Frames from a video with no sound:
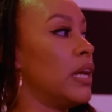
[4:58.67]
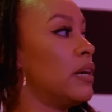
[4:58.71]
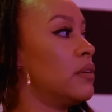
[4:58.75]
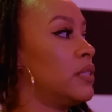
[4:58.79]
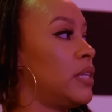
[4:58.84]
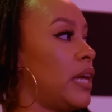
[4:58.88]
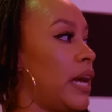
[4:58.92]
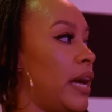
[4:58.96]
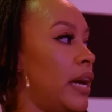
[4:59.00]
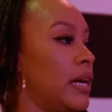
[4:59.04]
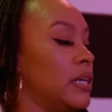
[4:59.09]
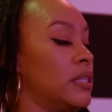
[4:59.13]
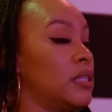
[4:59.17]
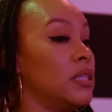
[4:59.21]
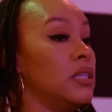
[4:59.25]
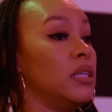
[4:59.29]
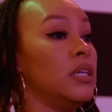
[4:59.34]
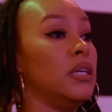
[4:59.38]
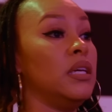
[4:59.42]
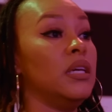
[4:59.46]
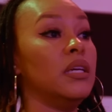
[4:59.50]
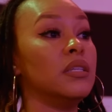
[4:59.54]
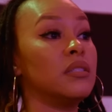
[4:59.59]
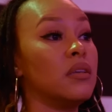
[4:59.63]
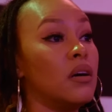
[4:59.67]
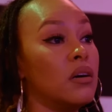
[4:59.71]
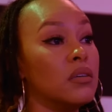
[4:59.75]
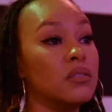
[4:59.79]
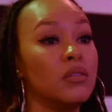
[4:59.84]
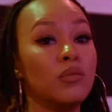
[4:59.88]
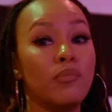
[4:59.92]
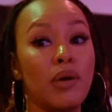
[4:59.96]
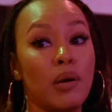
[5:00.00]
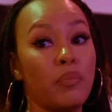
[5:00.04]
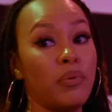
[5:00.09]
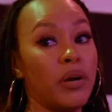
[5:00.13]
out to Ashley is
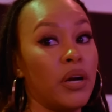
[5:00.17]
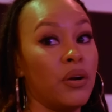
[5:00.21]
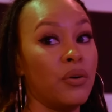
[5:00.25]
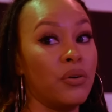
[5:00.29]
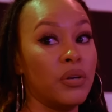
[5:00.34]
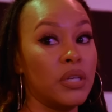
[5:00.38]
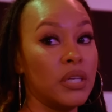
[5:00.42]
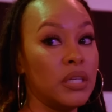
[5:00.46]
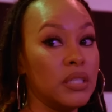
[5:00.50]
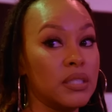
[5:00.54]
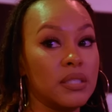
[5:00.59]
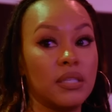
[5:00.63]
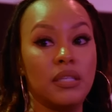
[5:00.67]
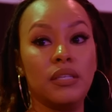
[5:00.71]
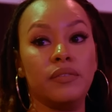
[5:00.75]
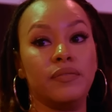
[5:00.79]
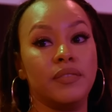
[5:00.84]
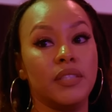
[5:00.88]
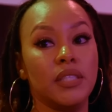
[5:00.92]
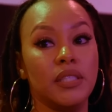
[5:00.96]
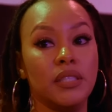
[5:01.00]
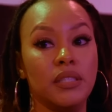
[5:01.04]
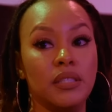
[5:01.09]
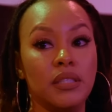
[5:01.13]
also my priority is Clifton.